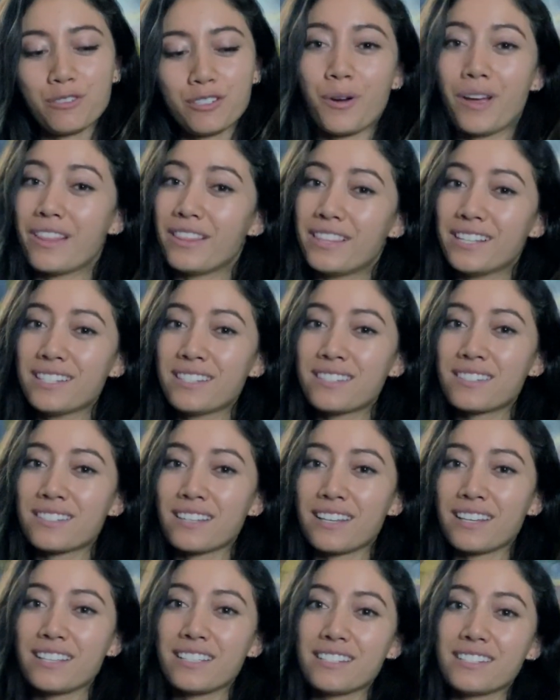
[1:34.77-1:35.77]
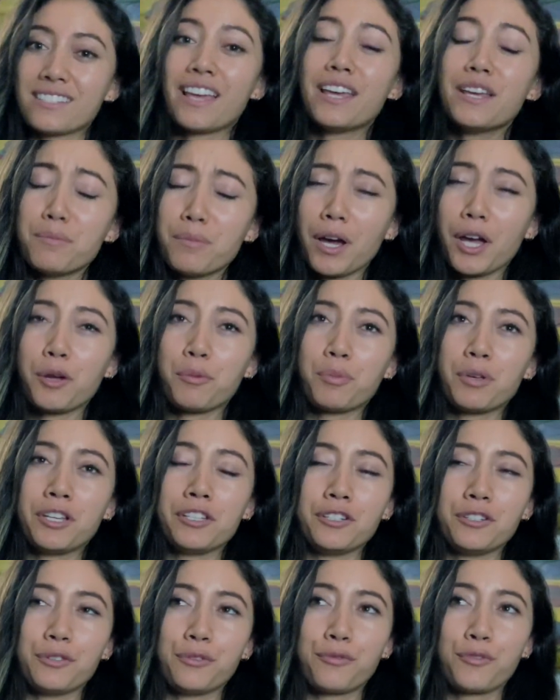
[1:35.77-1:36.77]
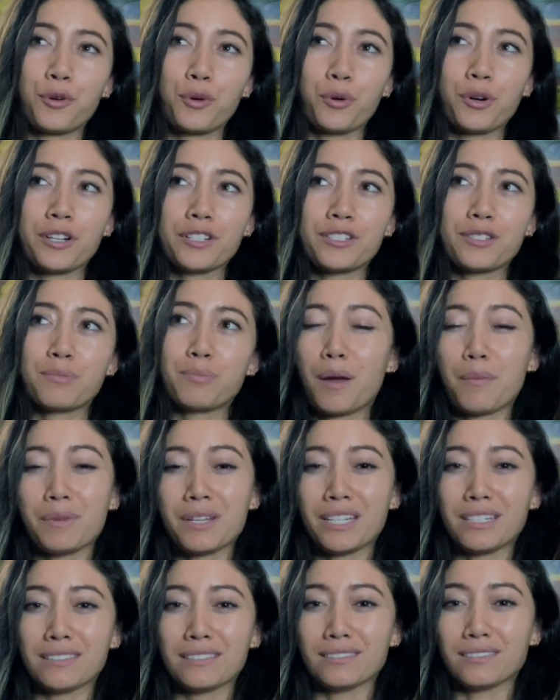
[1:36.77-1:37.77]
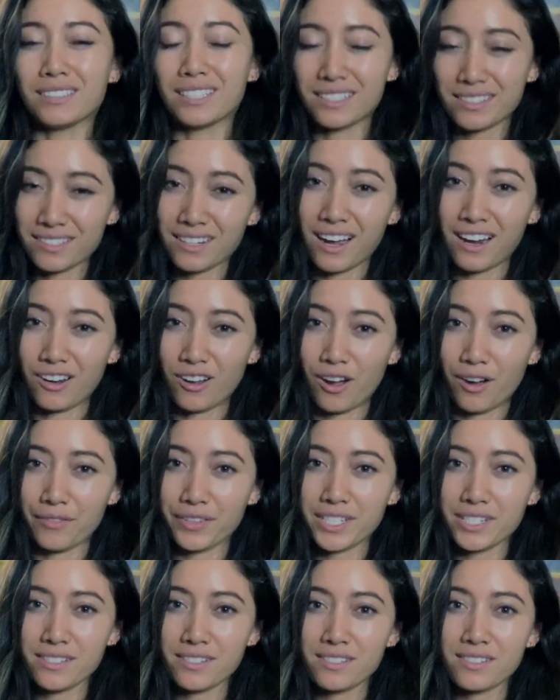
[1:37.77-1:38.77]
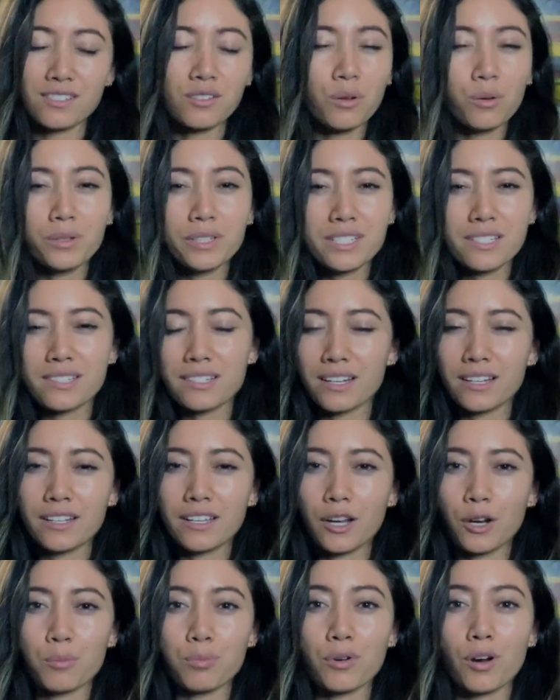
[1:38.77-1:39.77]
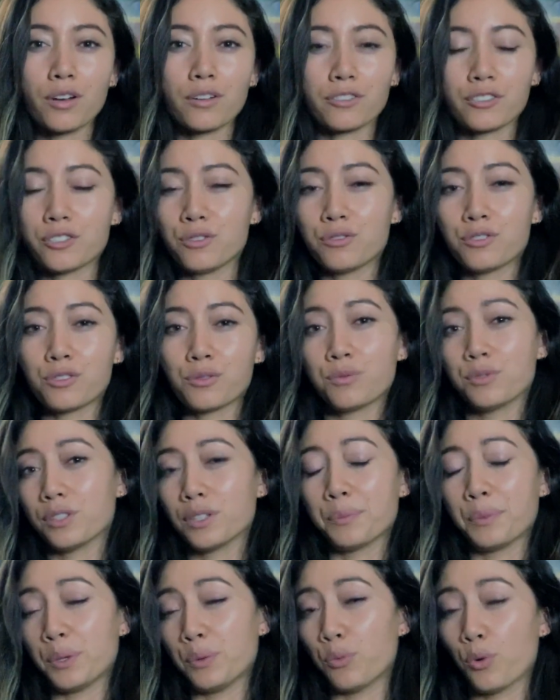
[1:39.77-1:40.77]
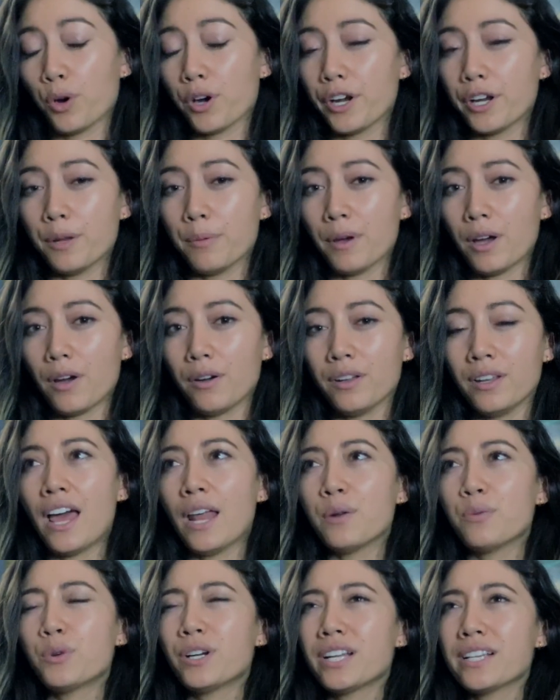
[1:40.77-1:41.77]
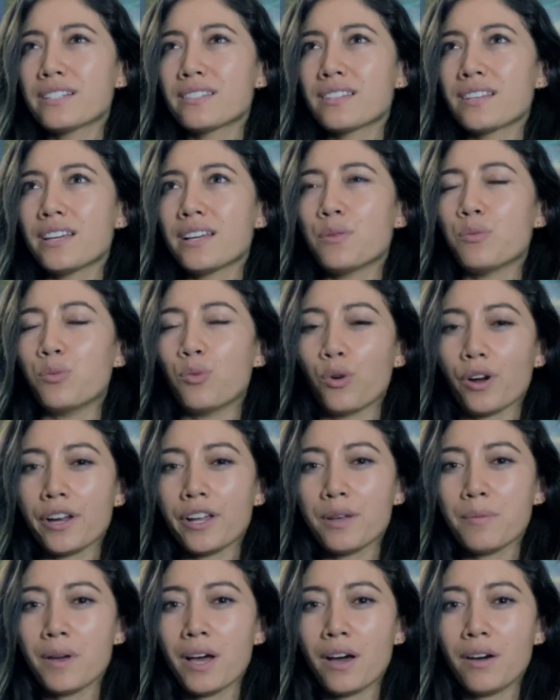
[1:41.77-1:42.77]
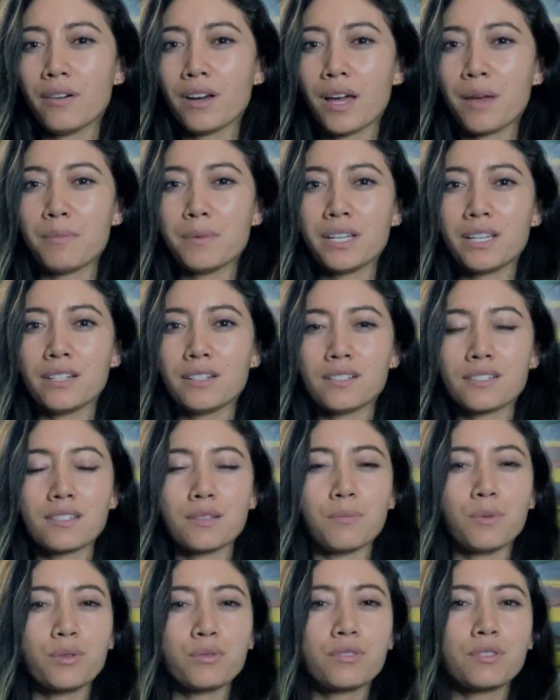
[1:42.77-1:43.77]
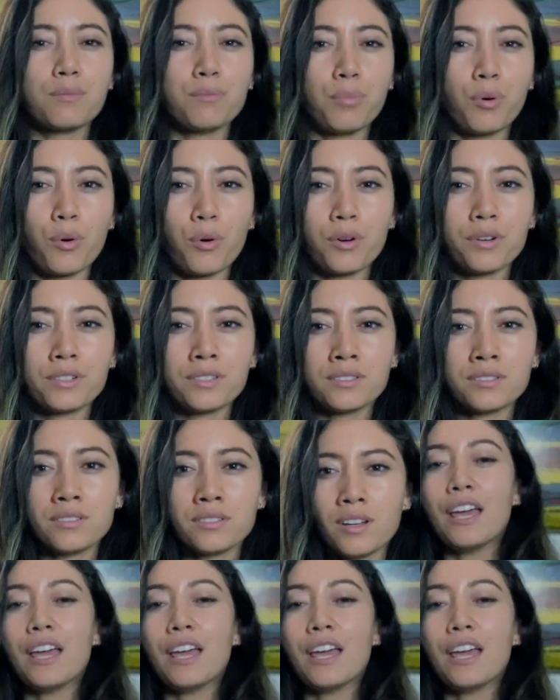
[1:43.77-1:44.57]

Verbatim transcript: So this is, in my opinion, of course, I mean, it's kind of obvious, the only skincare product you should really be worrying about. And when I say worry about, I mean, it's the most important.